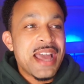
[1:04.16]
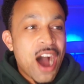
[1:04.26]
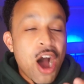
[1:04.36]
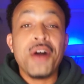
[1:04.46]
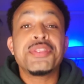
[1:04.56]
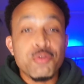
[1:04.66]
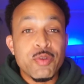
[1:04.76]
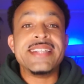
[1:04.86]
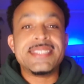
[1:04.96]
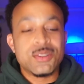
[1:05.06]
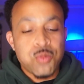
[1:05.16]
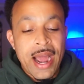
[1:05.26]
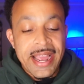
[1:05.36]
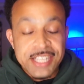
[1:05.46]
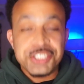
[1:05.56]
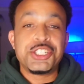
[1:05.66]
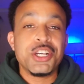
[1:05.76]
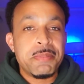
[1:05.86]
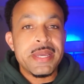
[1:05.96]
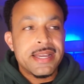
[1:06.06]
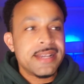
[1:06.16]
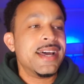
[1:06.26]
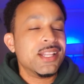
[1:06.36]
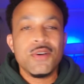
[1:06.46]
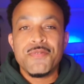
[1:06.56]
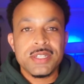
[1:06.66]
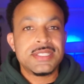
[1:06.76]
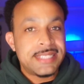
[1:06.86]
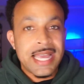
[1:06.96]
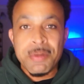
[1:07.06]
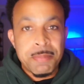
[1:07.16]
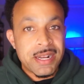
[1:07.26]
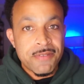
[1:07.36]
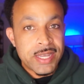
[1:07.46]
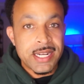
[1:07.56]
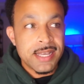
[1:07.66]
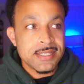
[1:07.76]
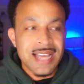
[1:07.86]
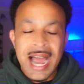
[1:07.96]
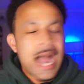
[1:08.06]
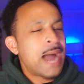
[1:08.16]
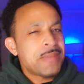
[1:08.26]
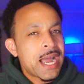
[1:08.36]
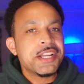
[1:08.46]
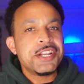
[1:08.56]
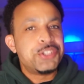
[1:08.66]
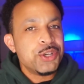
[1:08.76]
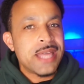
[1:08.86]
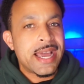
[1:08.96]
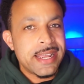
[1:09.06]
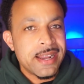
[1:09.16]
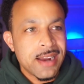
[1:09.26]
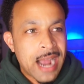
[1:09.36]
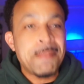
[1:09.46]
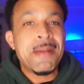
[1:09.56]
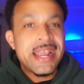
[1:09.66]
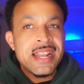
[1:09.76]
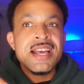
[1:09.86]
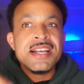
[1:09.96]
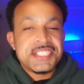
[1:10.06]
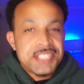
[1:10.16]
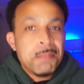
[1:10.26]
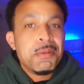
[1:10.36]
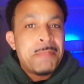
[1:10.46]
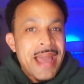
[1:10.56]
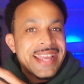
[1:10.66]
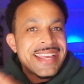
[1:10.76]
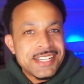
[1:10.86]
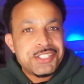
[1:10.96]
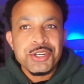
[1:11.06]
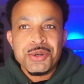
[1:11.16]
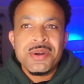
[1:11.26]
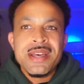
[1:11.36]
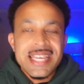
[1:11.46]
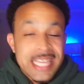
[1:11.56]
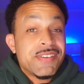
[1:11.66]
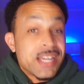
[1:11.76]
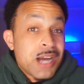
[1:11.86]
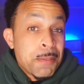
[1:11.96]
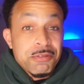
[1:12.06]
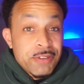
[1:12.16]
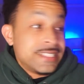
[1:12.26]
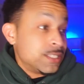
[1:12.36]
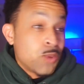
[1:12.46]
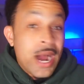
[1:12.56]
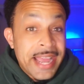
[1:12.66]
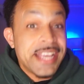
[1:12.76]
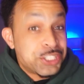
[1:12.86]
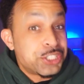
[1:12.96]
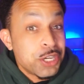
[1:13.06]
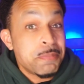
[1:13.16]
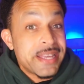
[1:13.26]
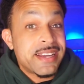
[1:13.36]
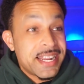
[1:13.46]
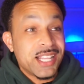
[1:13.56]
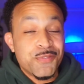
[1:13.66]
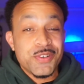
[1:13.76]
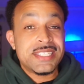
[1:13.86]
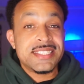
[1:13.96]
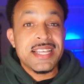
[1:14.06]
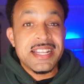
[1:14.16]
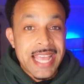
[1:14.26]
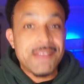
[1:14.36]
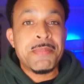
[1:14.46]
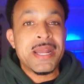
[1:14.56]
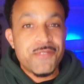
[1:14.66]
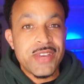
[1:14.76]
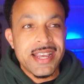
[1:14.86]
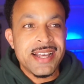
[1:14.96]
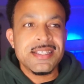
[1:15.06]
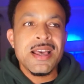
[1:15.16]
all the reasons why it should be Canelo versus David Benavidez. I'm not going to do that here. I might stumble back into giving a couple reasons why it should be Canelo versus David Benavidez,